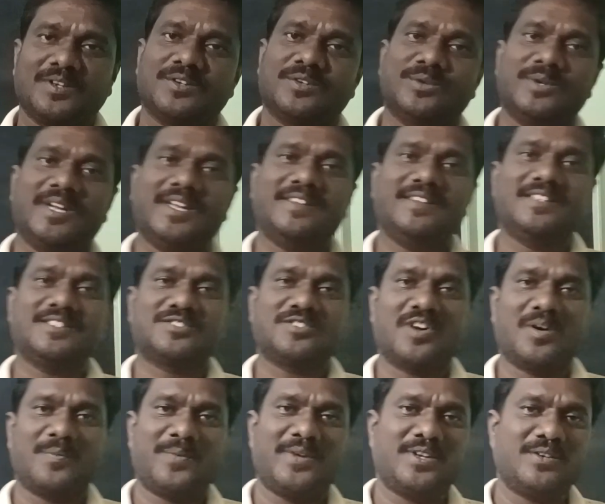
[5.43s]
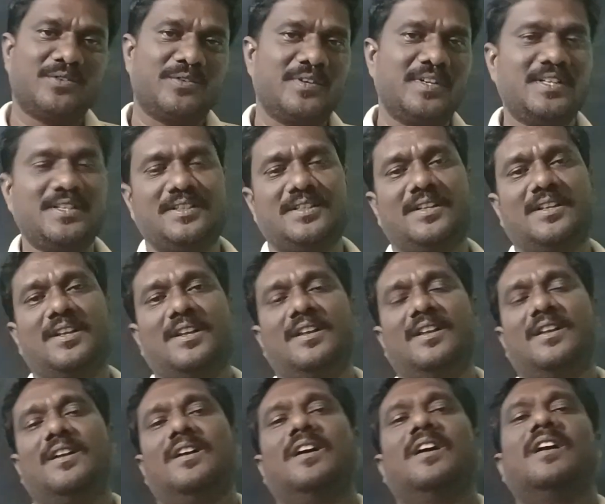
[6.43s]
Today in this topic we will
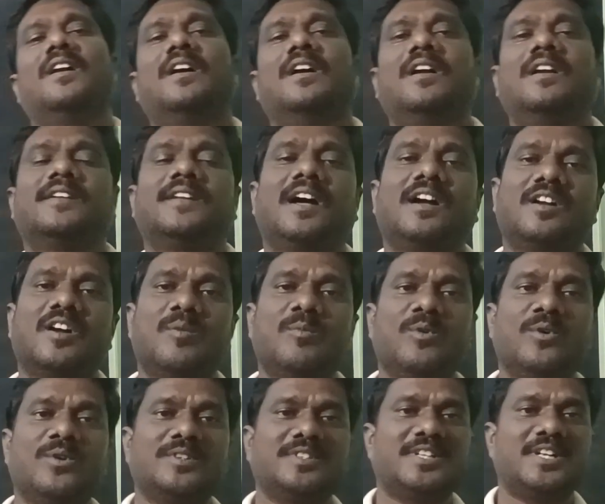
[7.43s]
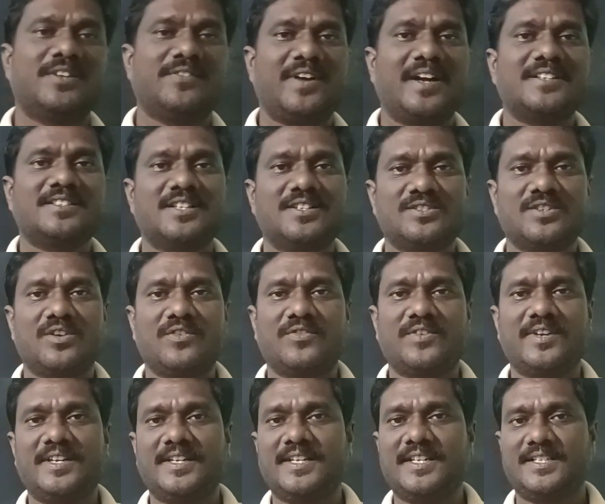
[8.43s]
talk about the functions of
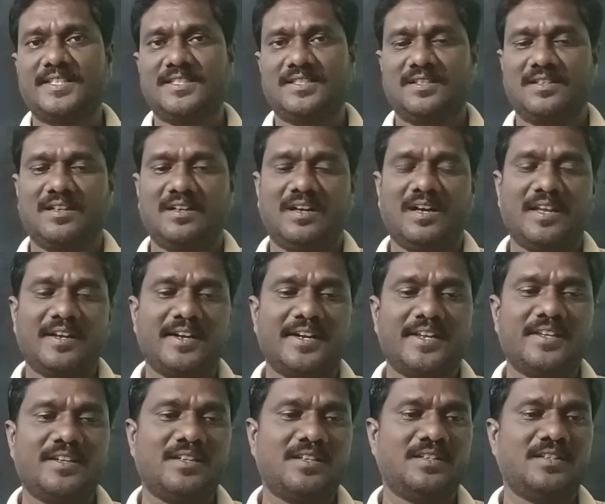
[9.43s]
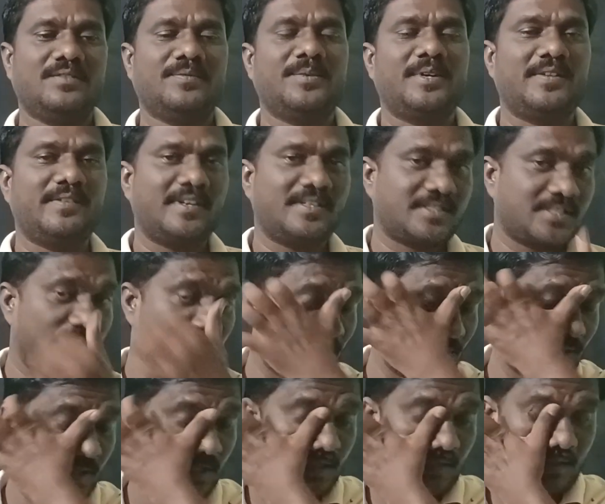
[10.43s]
kidneys. Already previously
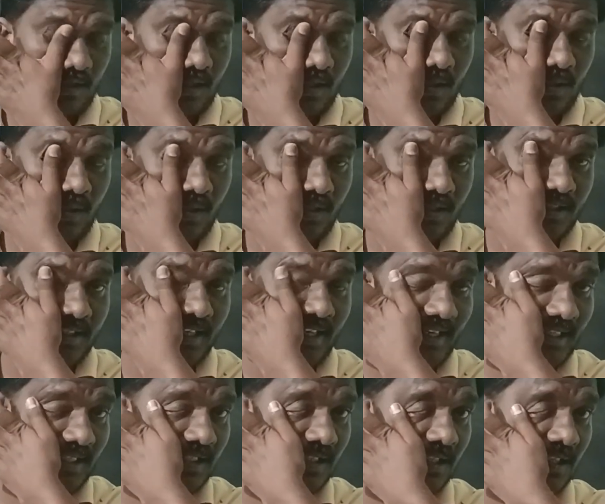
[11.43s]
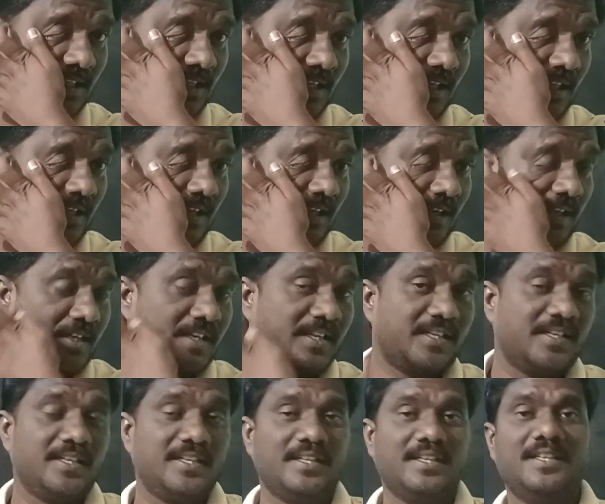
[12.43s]
we will known that
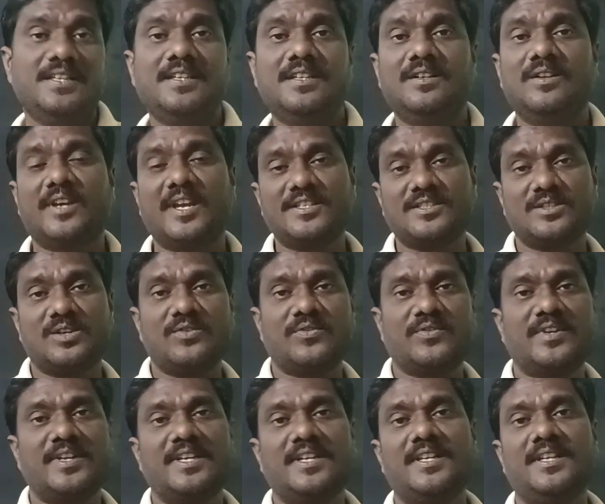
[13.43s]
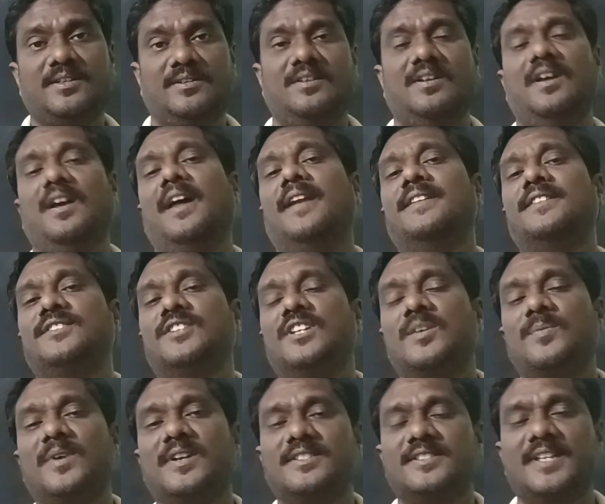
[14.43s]
kidney location of kidney and
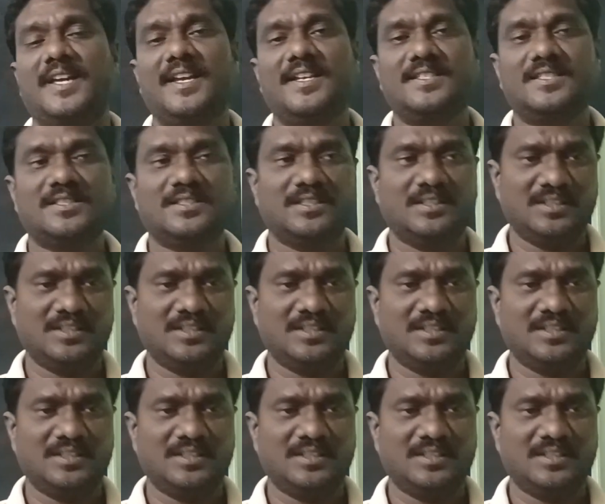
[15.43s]
shape and size.